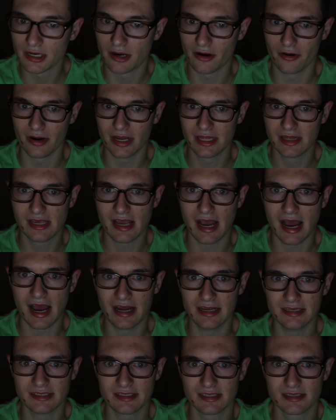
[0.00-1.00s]
at her in the
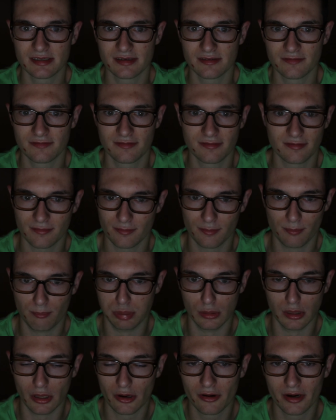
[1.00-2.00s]
eyes,
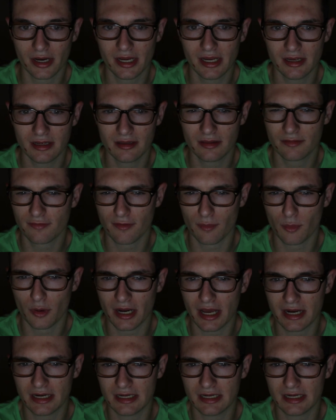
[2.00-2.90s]
blurry from what I